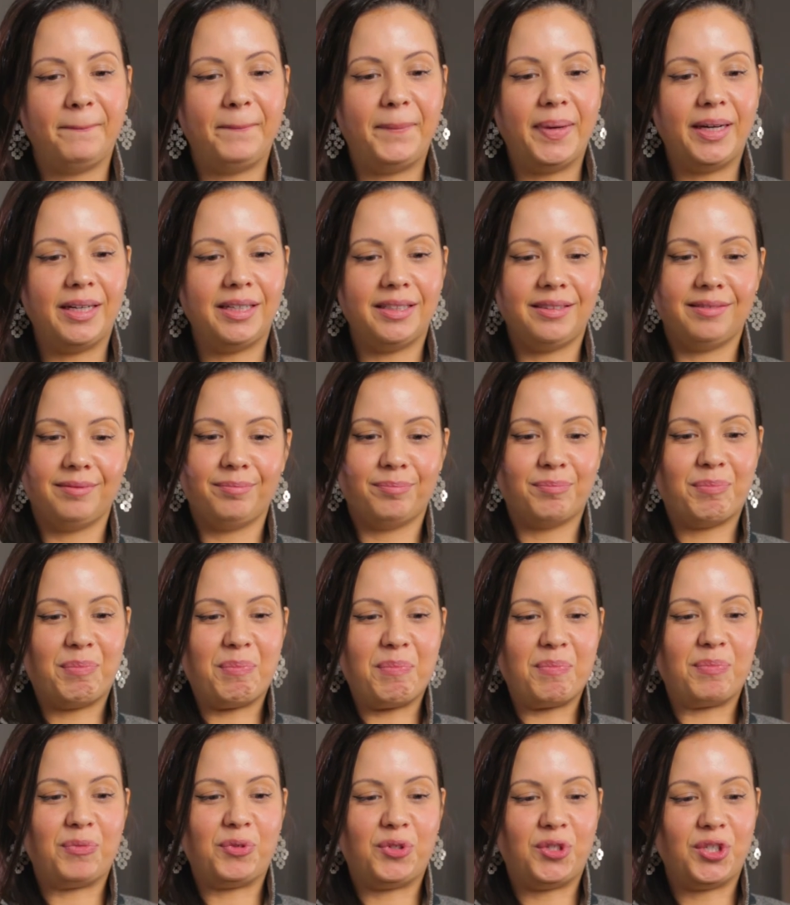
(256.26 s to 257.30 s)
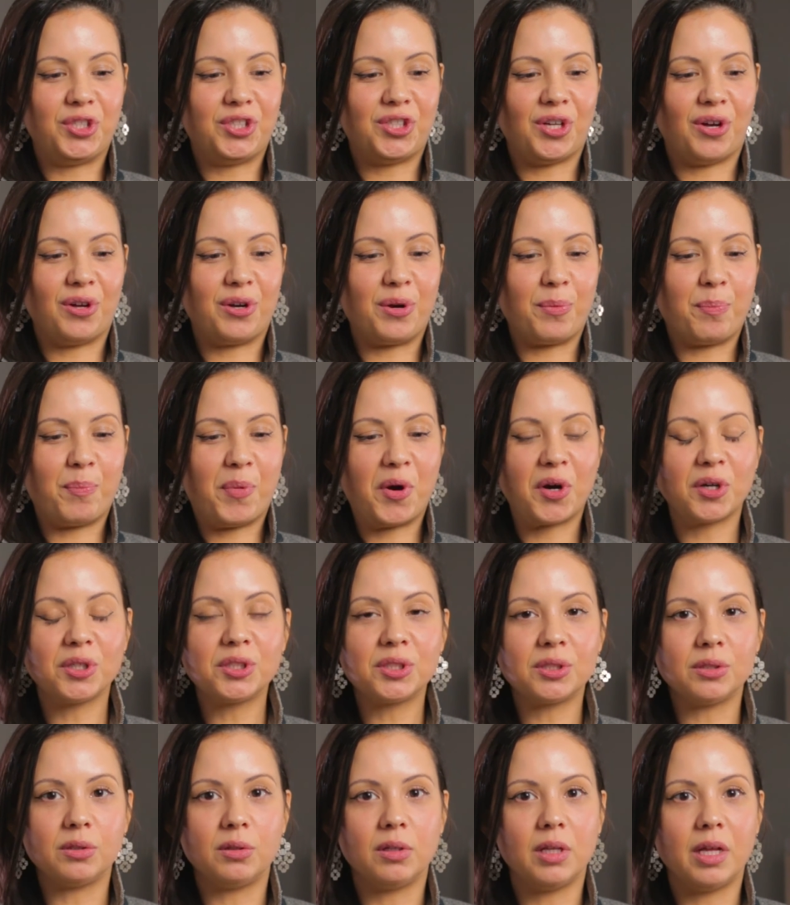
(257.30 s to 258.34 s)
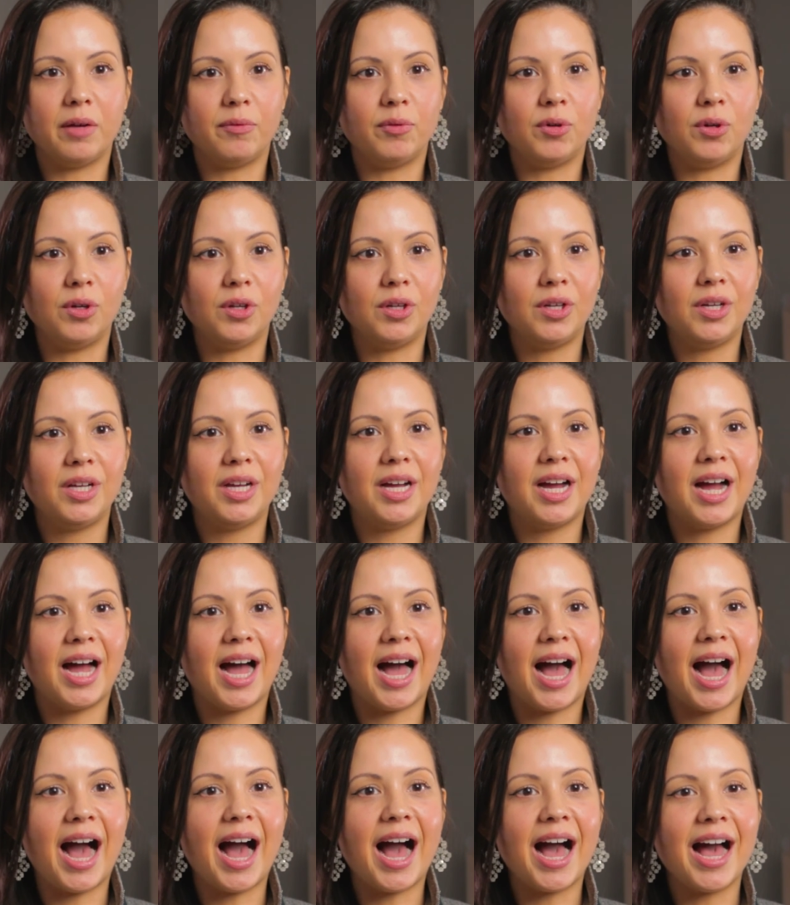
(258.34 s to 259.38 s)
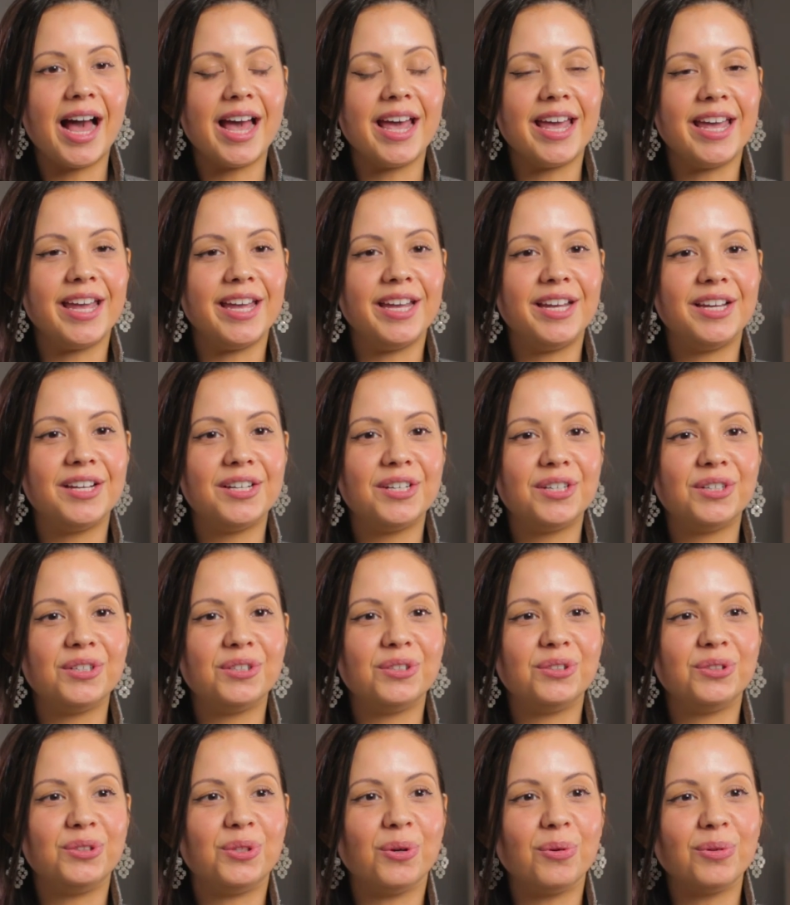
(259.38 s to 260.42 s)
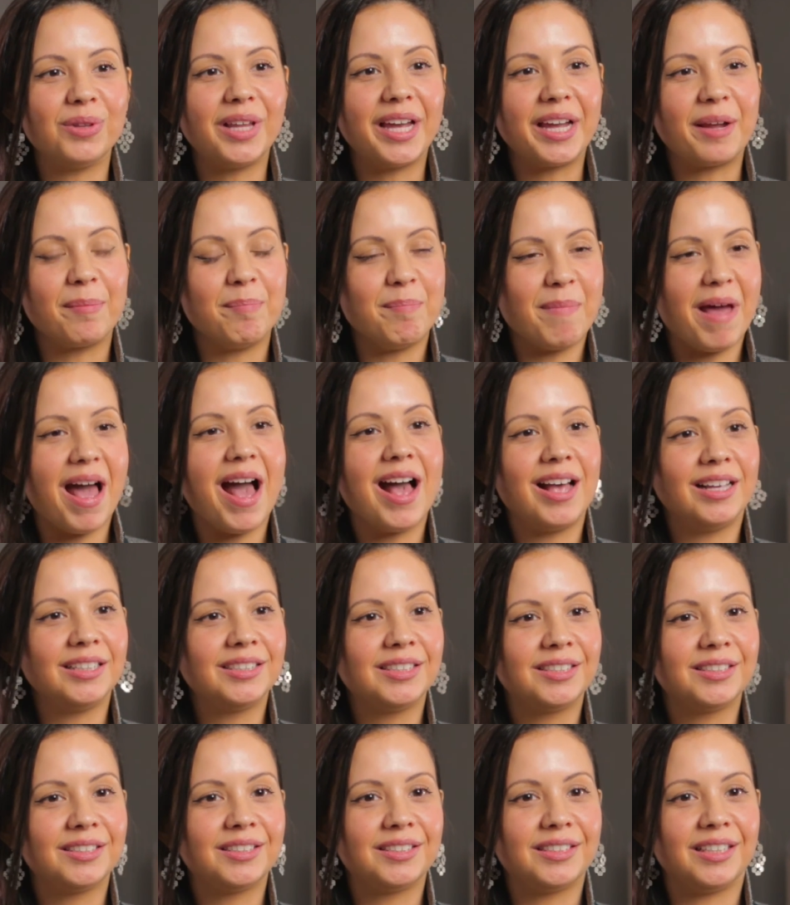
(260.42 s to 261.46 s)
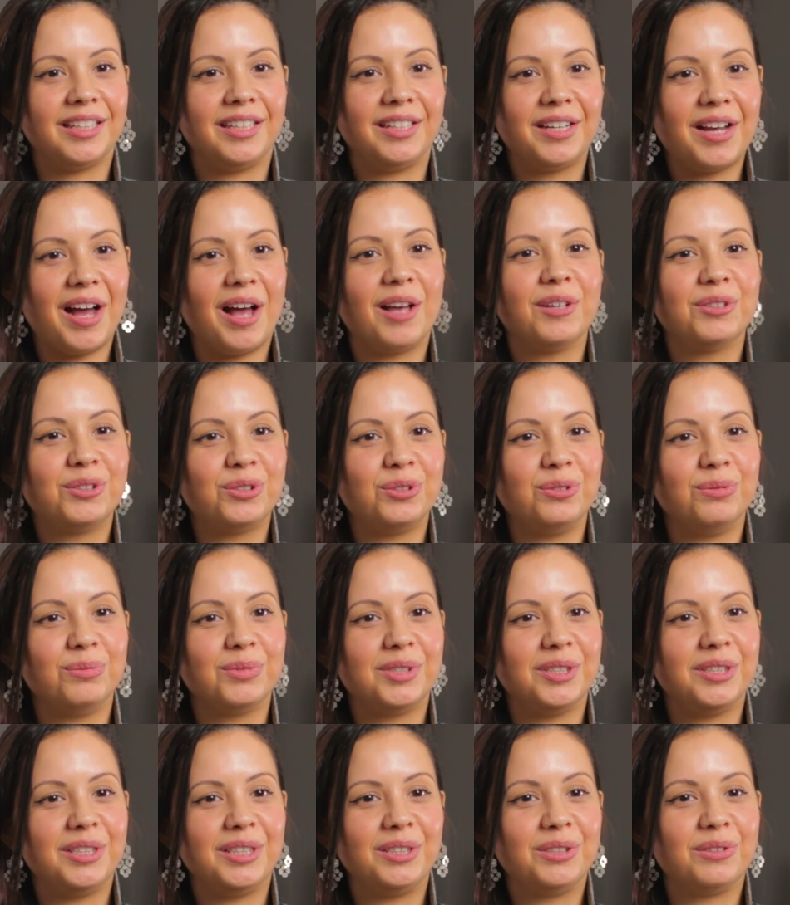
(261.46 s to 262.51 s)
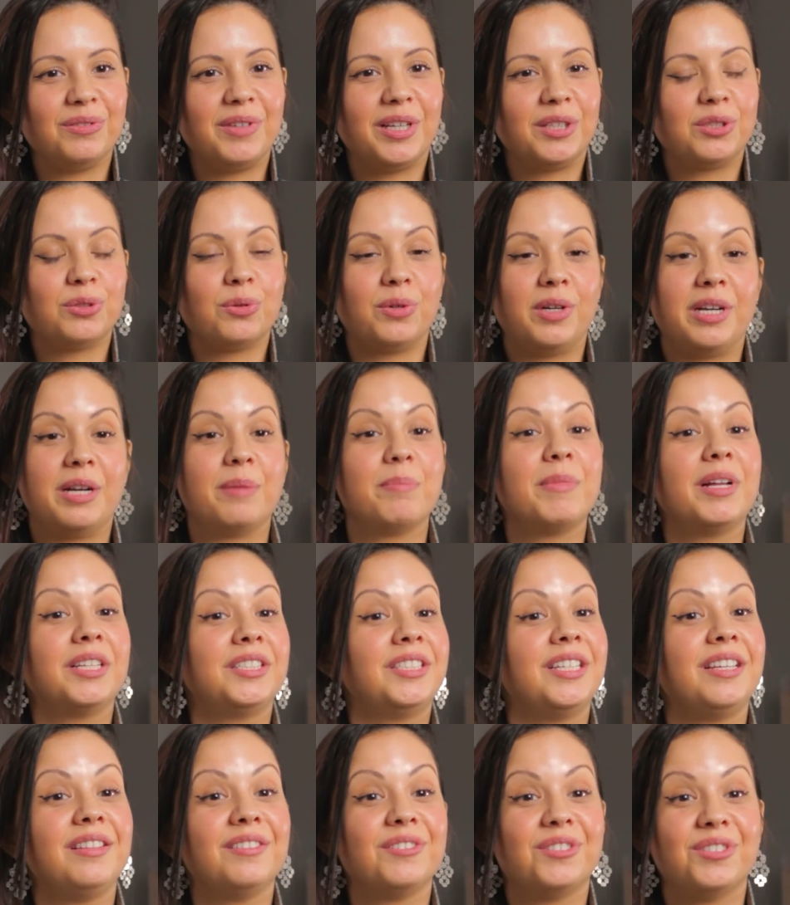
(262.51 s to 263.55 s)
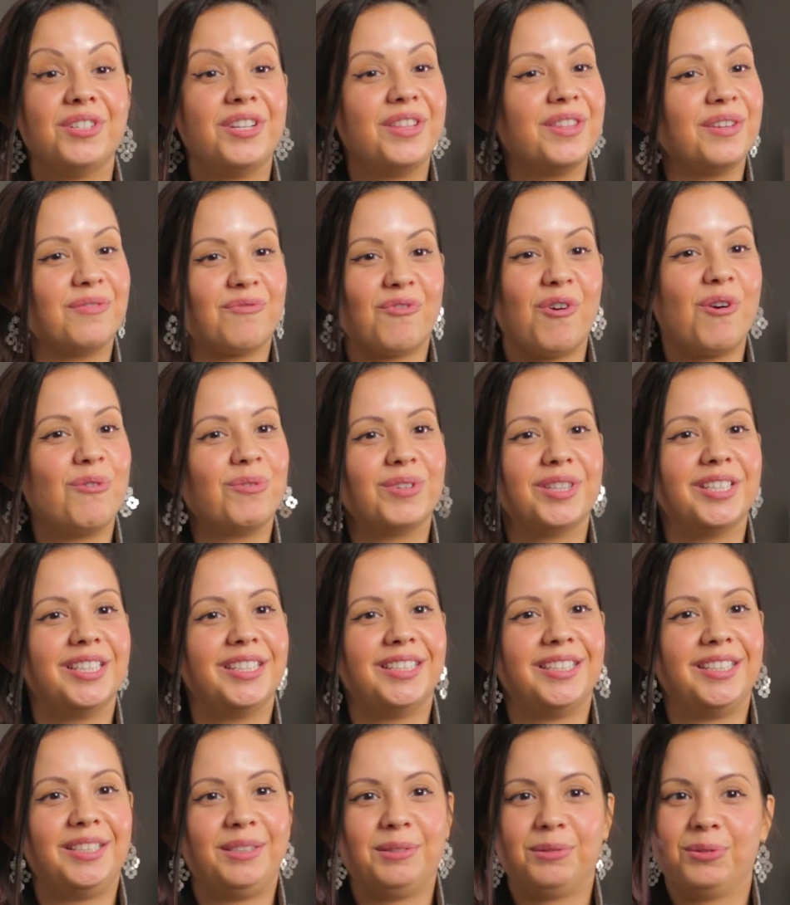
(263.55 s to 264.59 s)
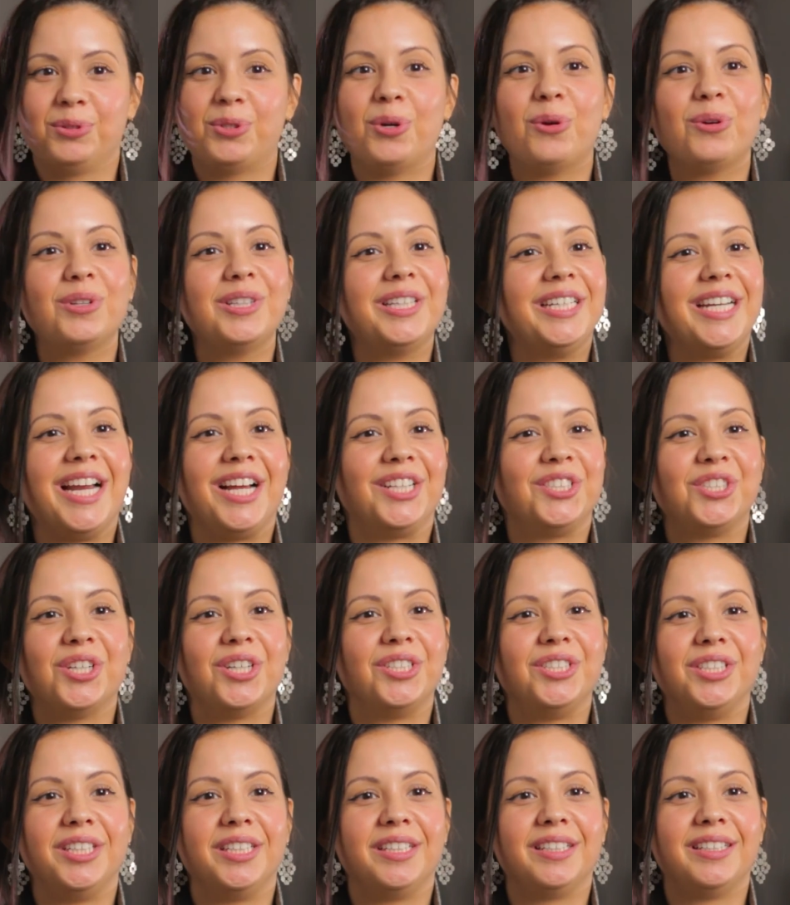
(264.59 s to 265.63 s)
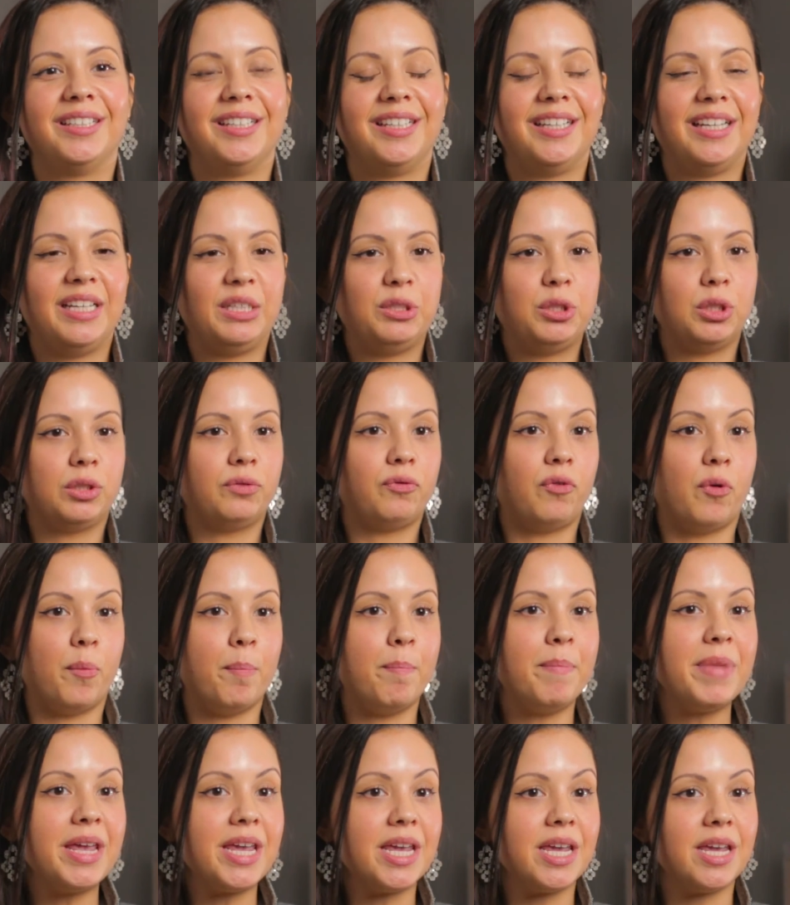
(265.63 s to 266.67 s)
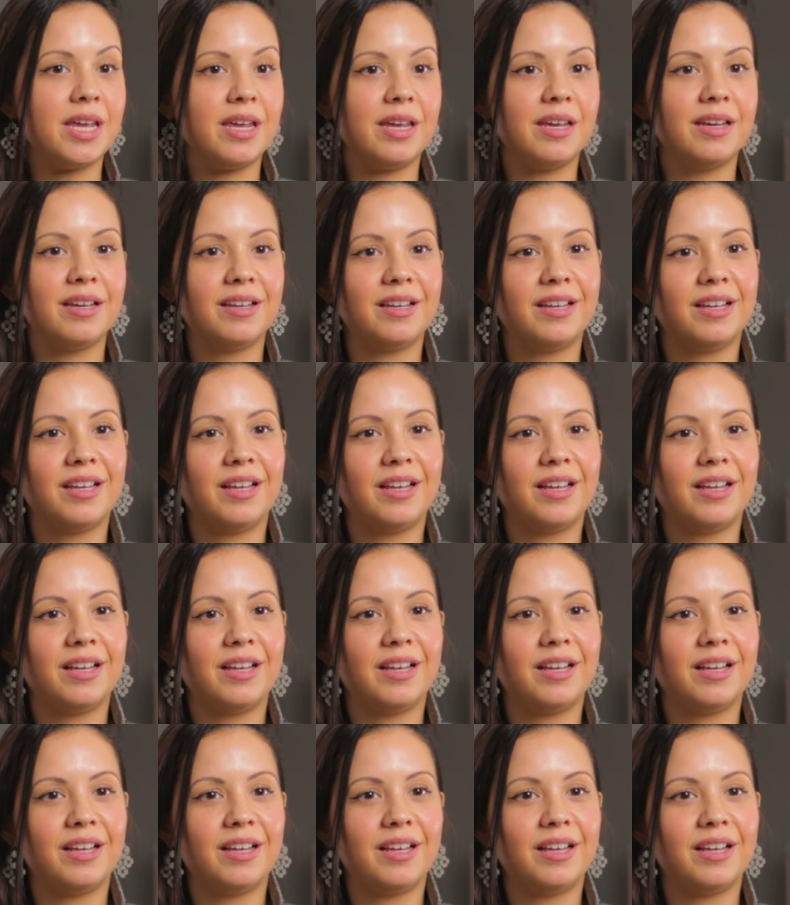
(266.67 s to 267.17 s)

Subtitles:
but just on a personal level, I don't like masks and costumes and things of that sort. And I'm not saying there's anything wrong with it. Totally not judging. Just for me,